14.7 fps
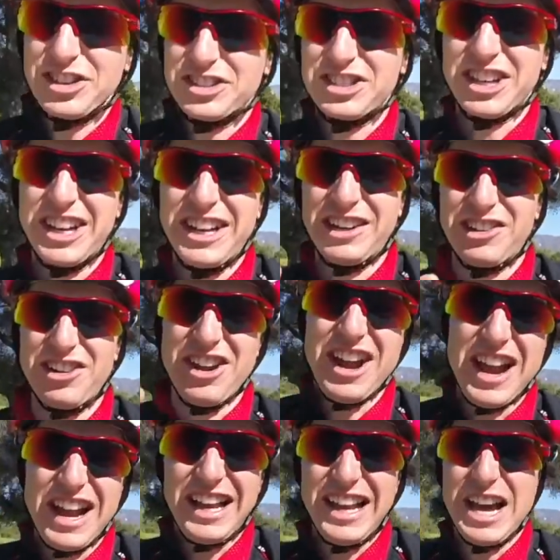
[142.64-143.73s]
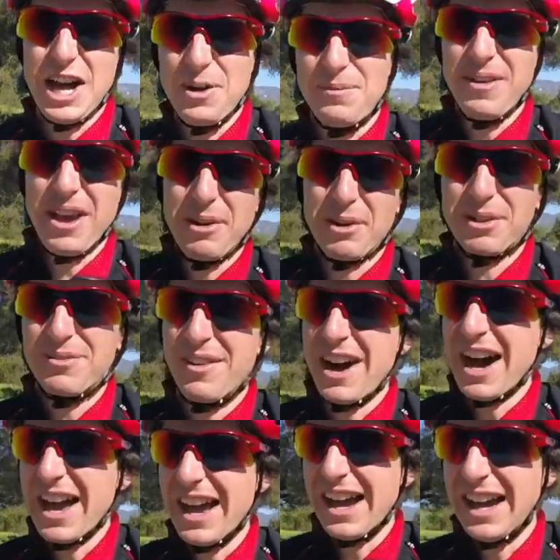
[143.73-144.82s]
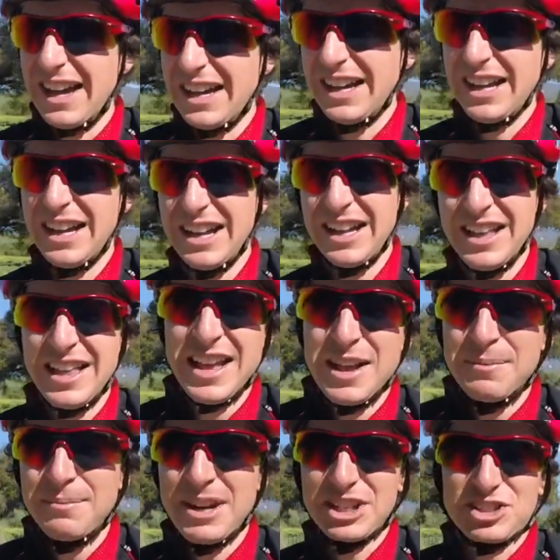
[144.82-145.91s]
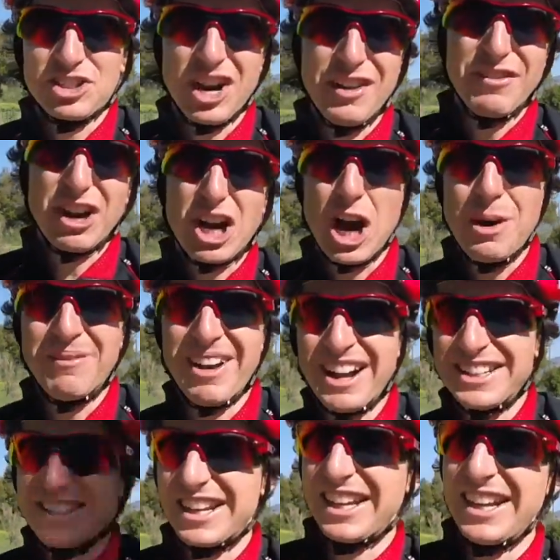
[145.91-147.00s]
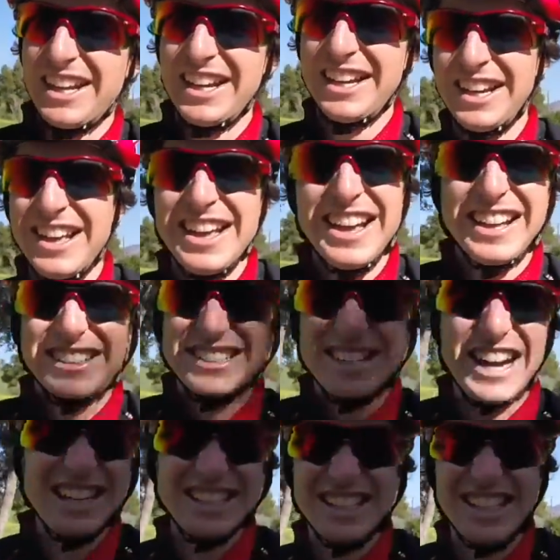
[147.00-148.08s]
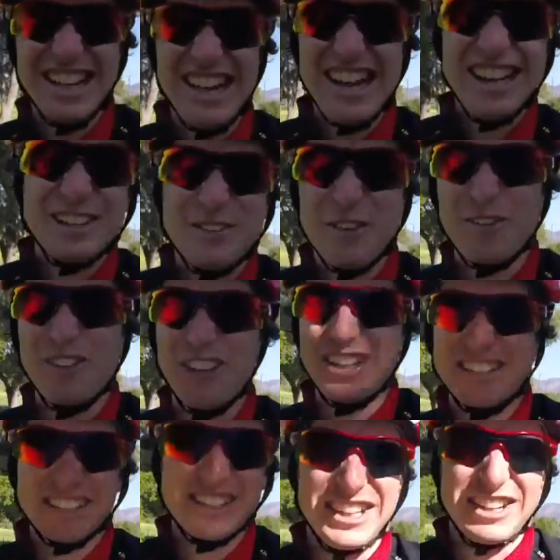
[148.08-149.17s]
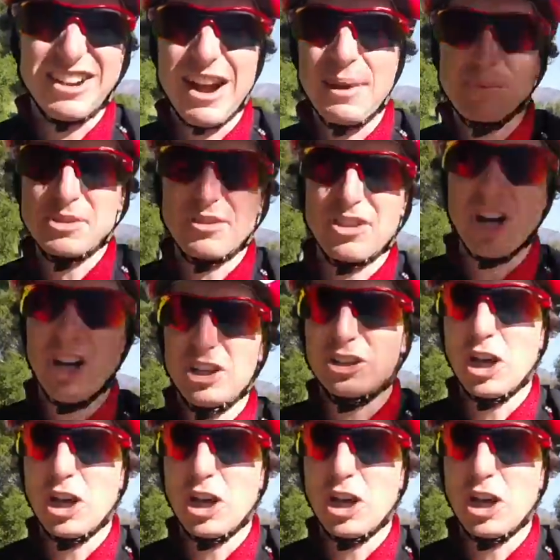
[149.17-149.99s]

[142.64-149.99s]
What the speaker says: also going to really help me with my my Strava com hunting. It's cut at least 50 to 60 grams off the old